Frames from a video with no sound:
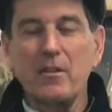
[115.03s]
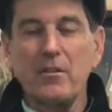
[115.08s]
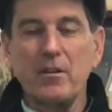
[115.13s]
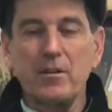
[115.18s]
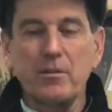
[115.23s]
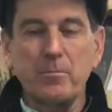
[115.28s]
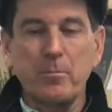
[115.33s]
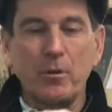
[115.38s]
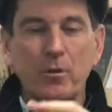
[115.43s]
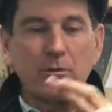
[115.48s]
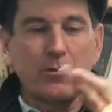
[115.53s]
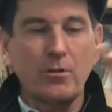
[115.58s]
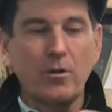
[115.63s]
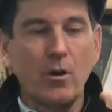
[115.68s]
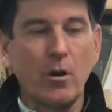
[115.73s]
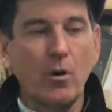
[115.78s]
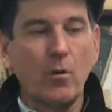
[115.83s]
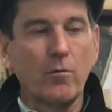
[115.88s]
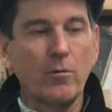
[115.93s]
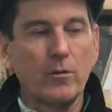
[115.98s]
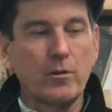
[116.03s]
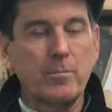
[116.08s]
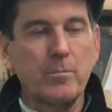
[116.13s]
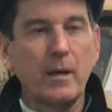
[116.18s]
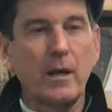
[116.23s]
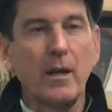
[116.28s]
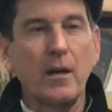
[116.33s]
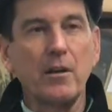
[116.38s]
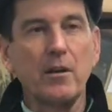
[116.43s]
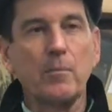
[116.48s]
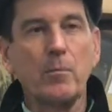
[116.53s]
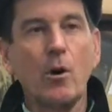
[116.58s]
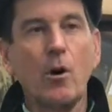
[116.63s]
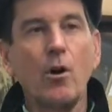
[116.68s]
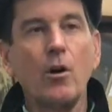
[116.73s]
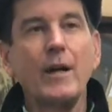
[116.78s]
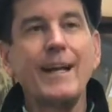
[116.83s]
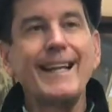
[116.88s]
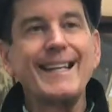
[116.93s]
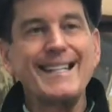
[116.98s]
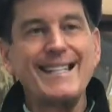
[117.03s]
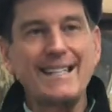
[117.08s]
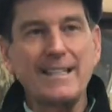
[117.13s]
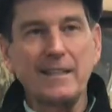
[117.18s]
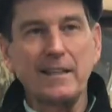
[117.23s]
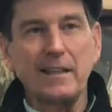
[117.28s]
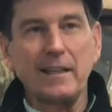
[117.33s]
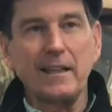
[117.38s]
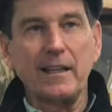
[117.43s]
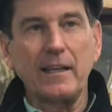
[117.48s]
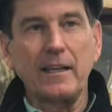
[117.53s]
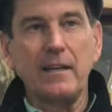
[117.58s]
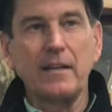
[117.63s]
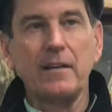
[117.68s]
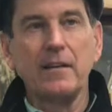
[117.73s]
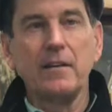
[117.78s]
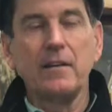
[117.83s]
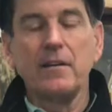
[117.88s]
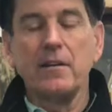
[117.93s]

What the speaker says: This puts an overspin on the ball instantly.